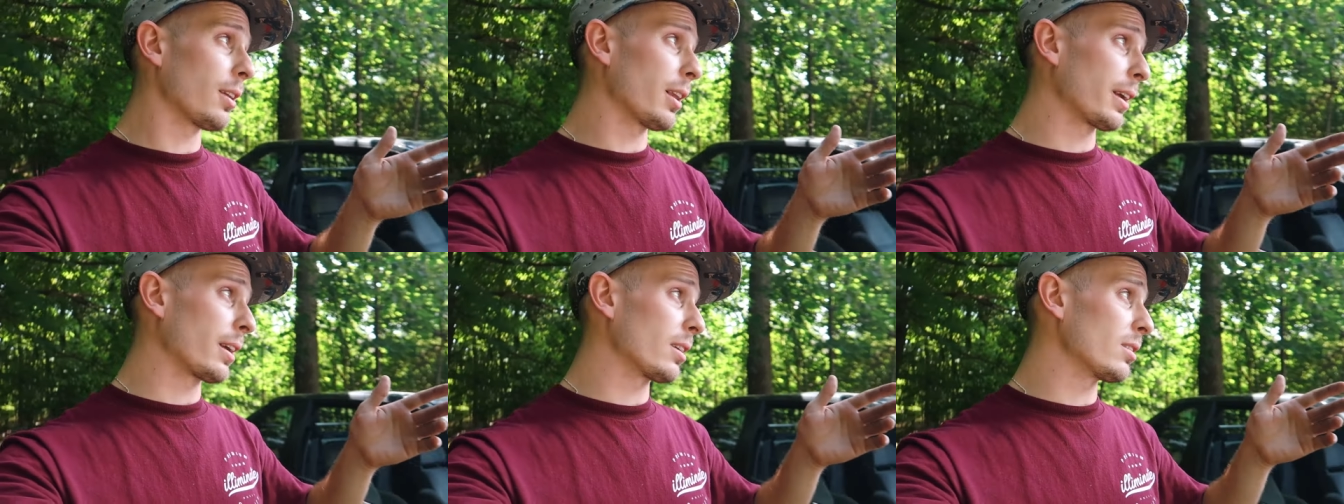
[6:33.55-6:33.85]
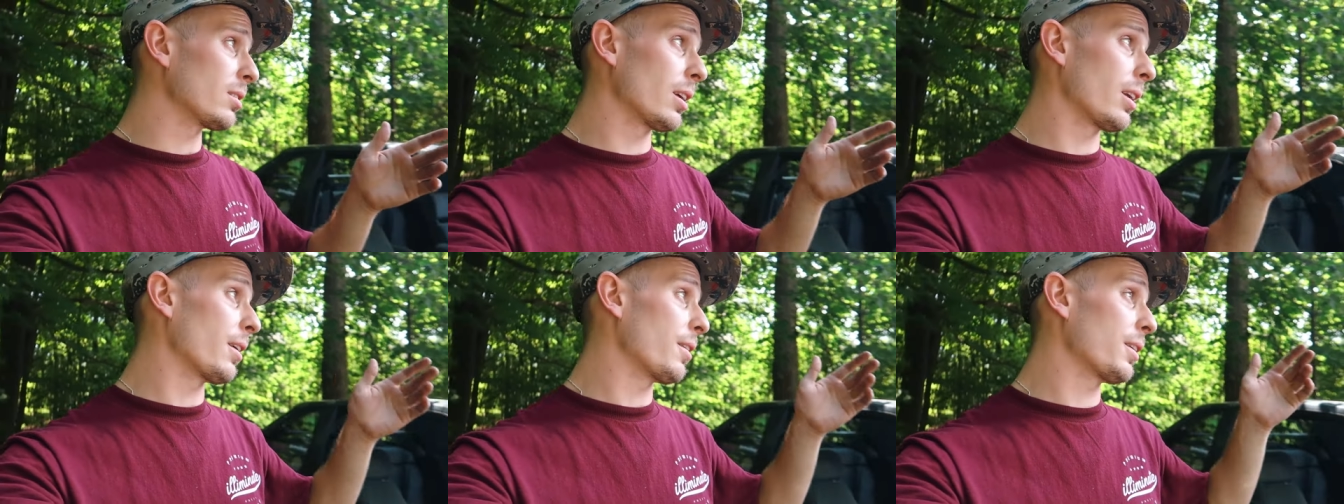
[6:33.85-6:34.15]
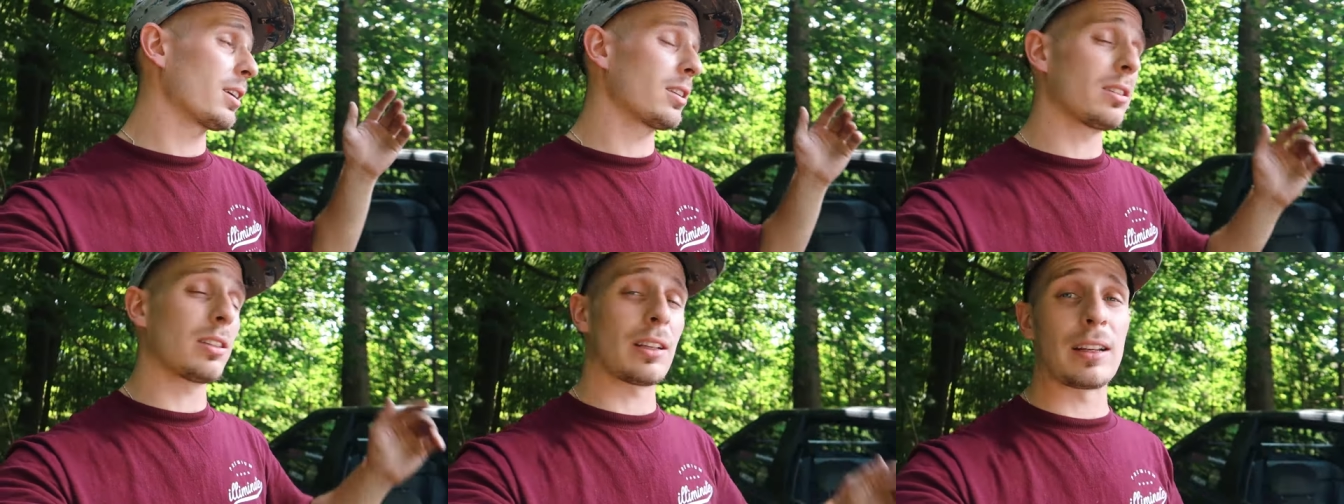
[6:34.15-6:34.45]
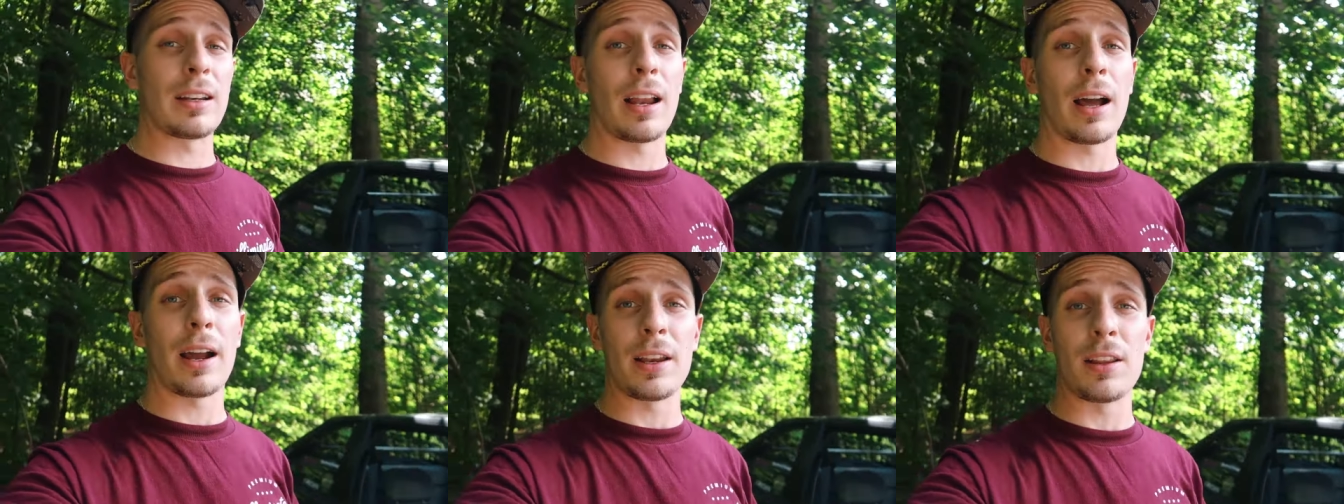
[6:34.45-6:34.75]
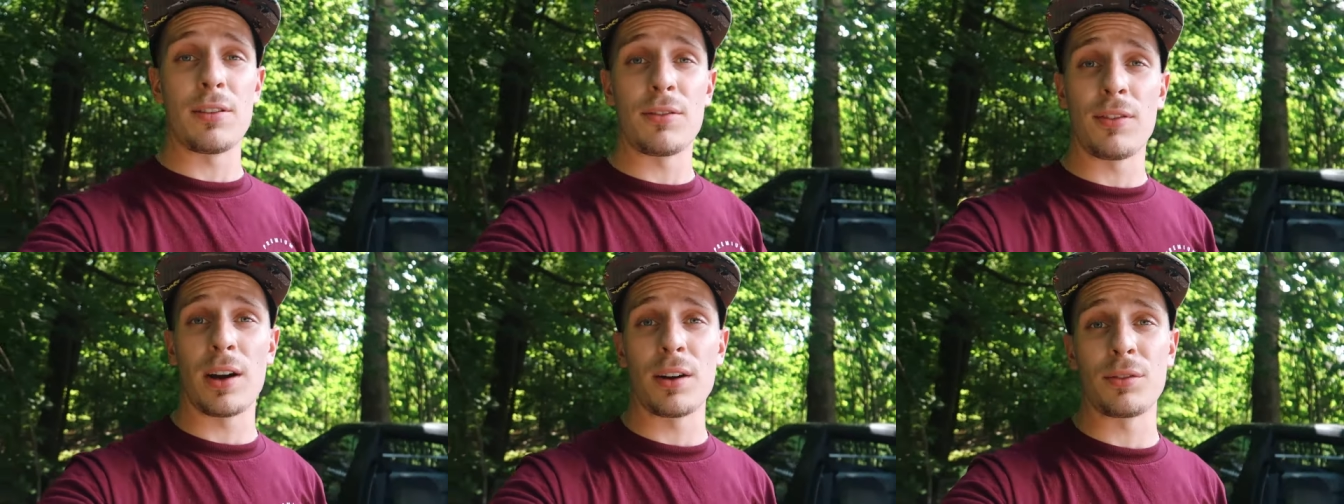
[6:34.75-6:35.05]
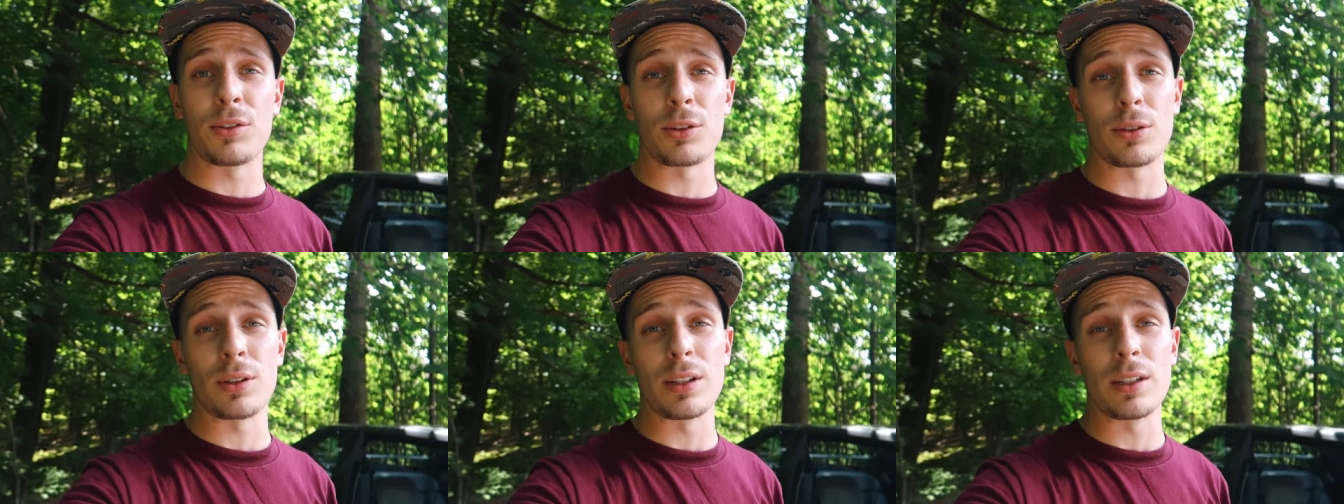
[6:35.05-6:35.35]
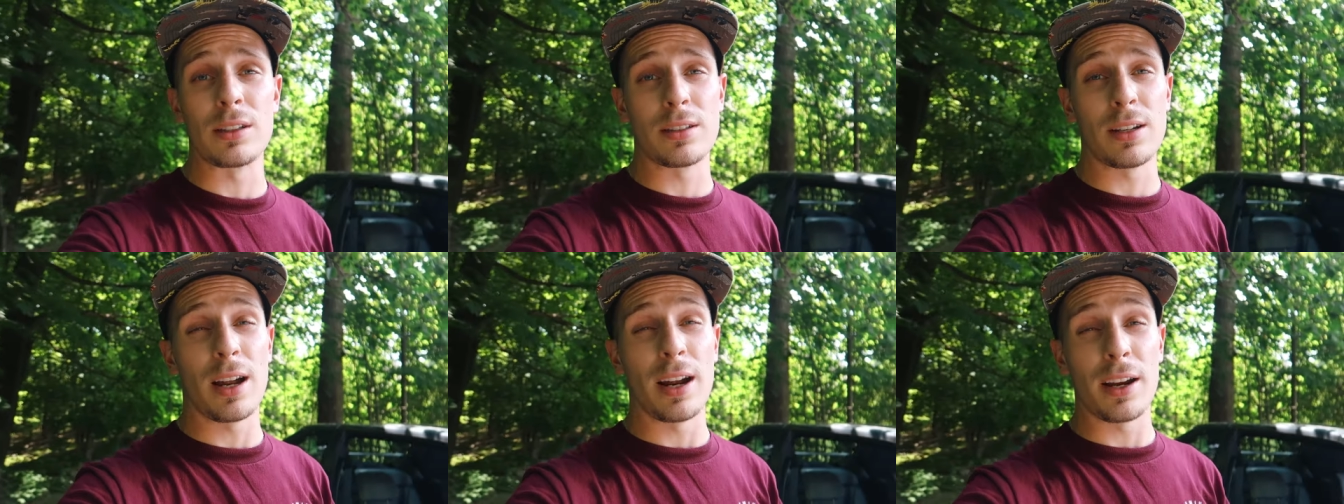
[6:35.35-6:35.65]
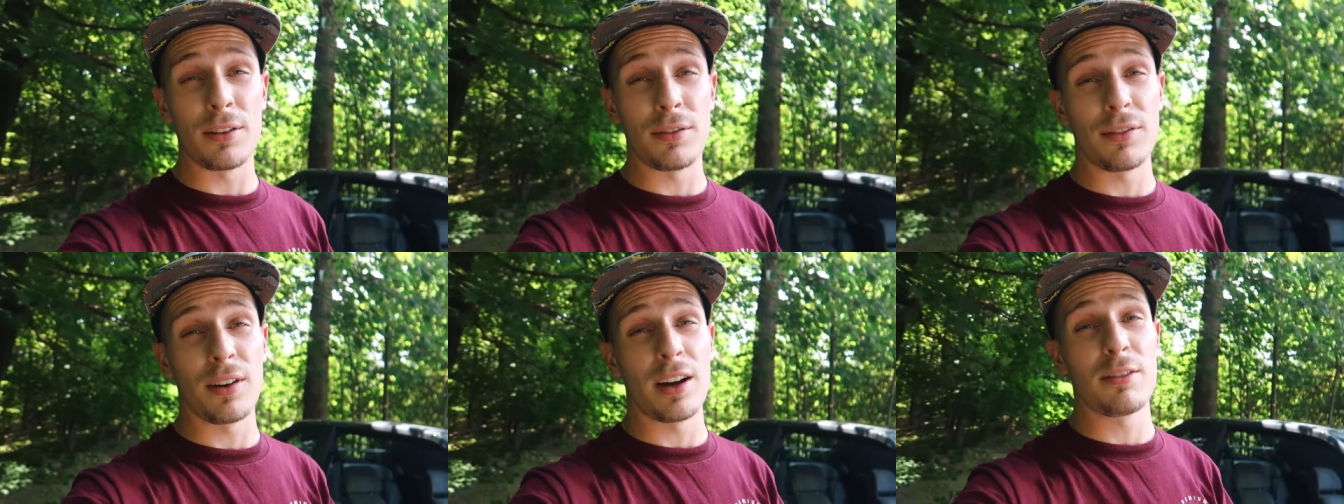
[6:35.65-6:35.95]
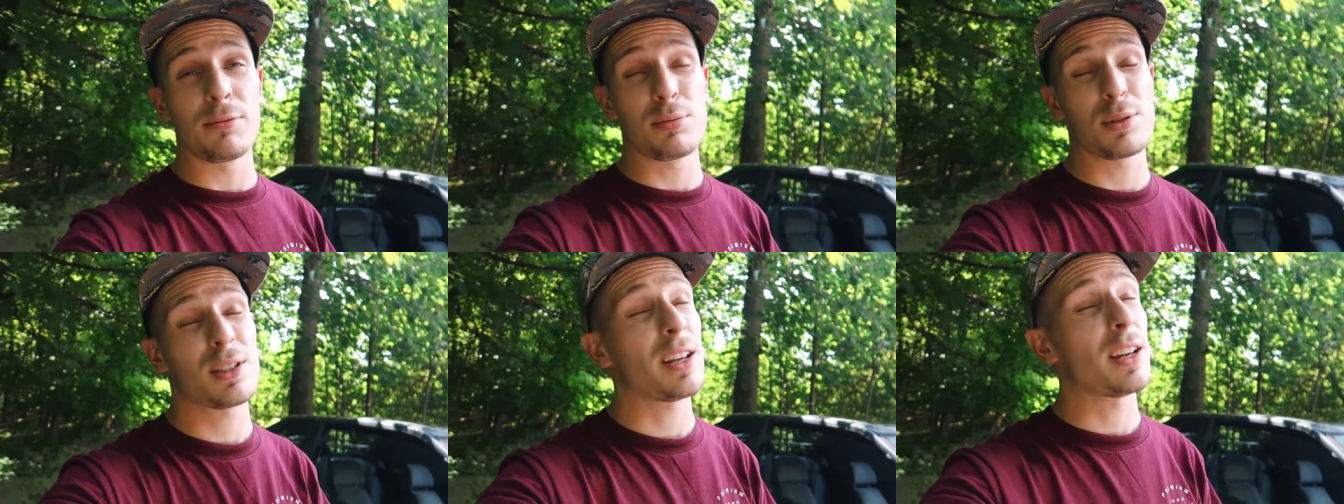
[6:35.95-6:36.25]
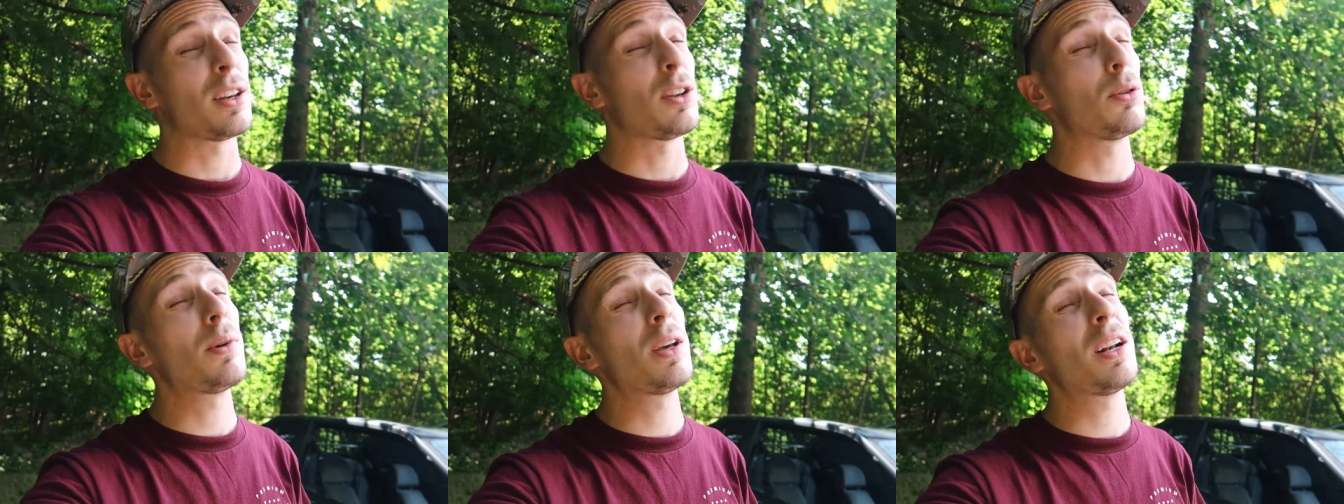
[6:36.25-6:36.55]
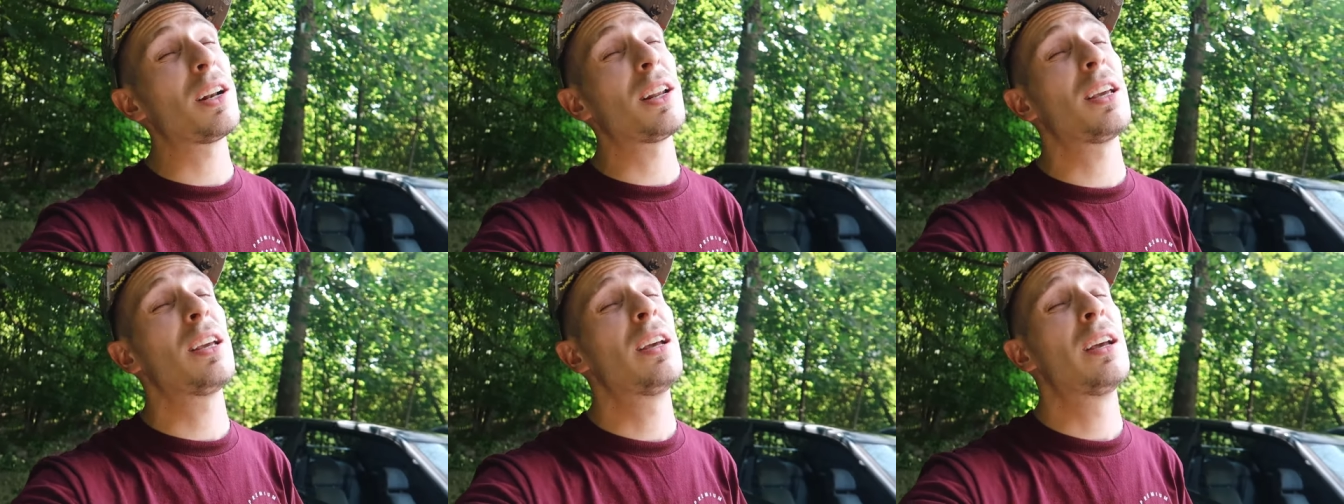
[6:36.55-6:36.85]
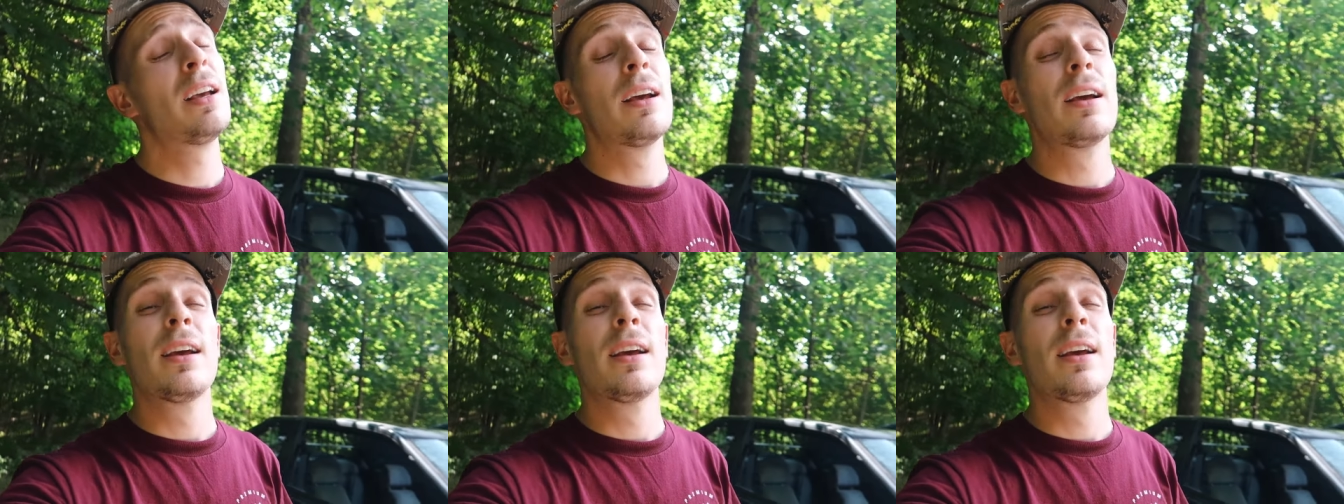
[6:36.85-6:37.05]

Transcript: Like I said, I think it's like ninety-five degrees, ninety-five percent humidity.